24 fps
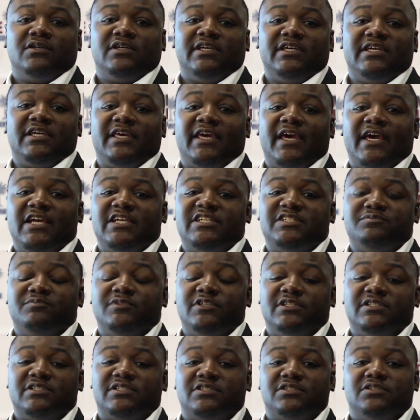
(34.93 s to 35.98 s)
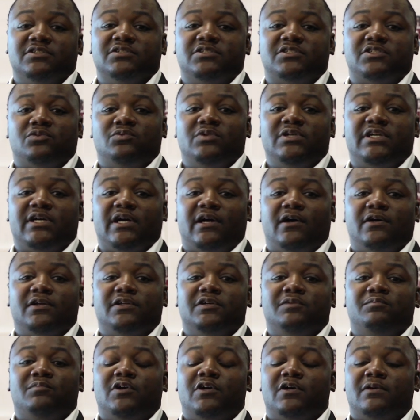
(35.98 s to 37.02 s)
engagements. So we called
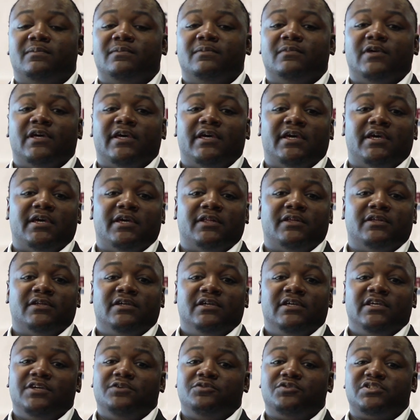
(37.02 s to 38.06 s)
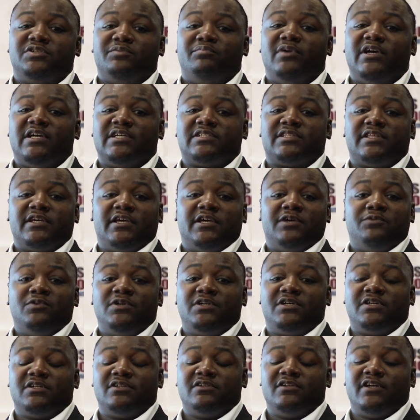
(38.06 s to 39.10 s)
him up, and it was the best thing we
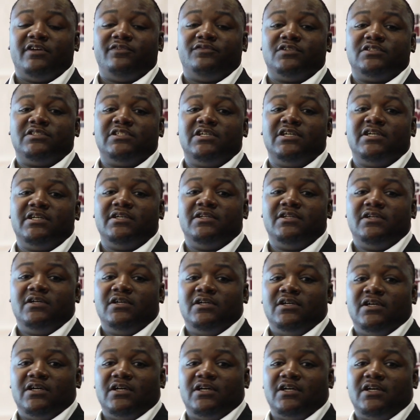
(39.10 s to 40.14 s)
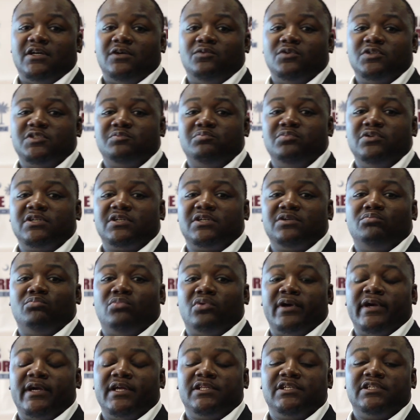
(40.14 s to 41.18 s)
could have ever done uh, was booking
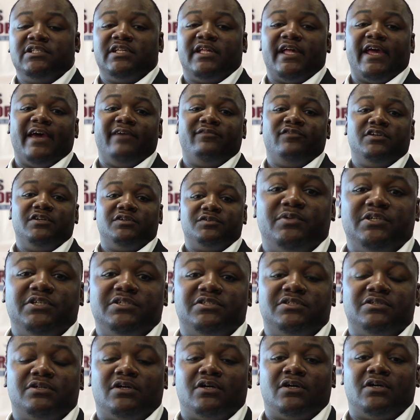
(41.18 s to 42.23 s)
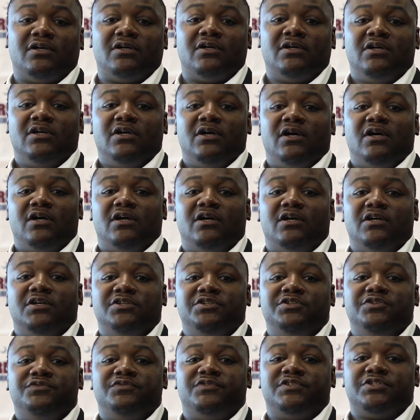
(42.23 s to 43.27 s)
Brandon and having him speak to our
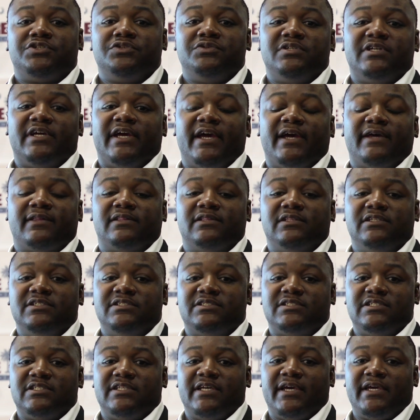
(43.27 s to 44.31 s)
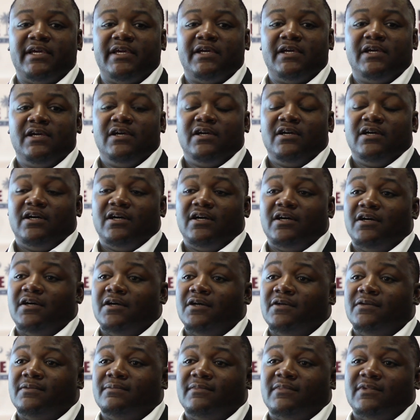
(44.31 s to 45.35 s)
uh, youth student athletes today.
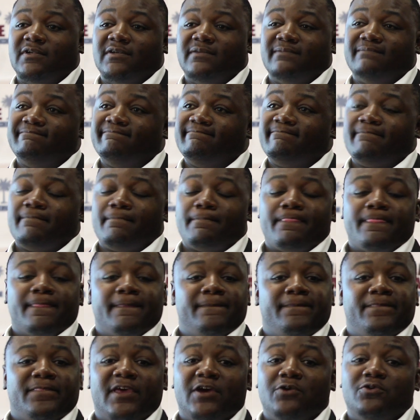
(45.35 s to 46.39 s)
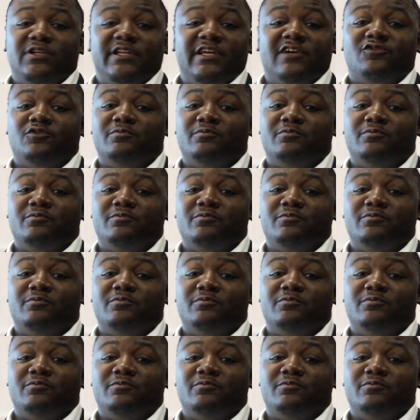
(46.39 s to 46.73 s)
Um, they will